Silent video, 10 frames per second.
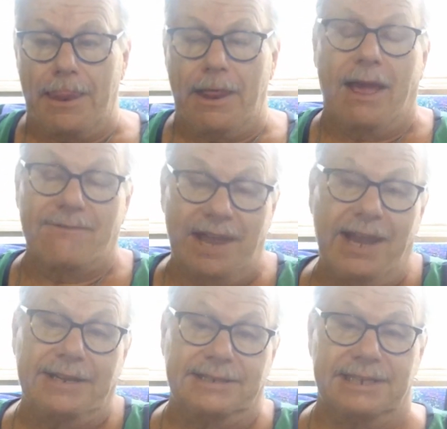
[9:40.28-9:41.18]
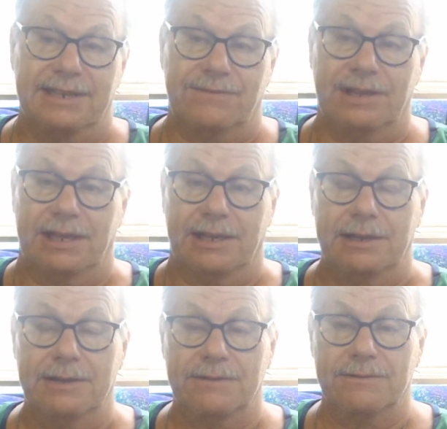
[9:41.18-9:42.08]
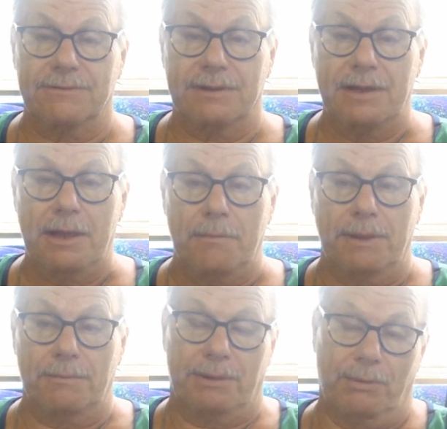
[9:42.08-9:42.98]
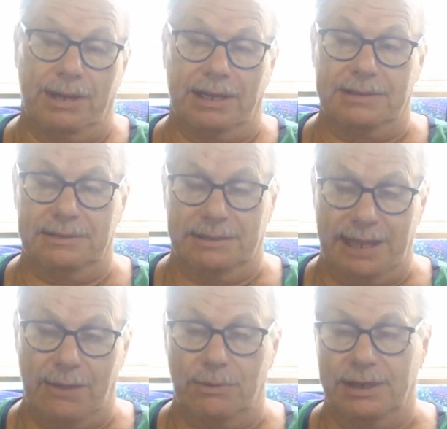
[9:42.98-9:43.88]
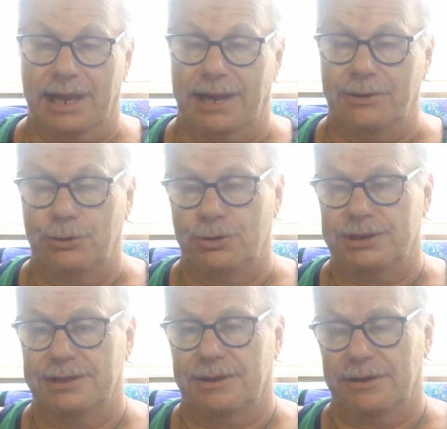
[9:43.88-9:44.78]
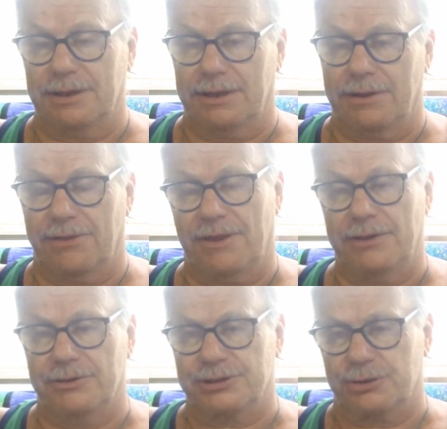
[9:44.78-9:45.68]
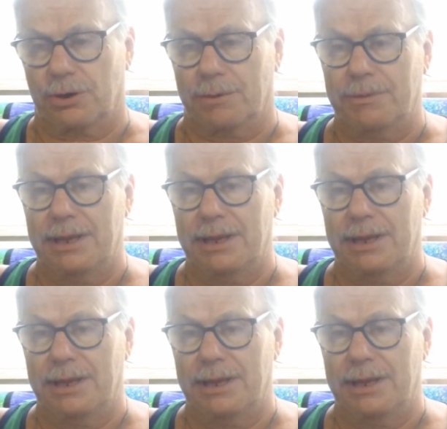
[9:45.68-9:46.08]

I've had a TV, but when that one got nuked in the thunderstorm,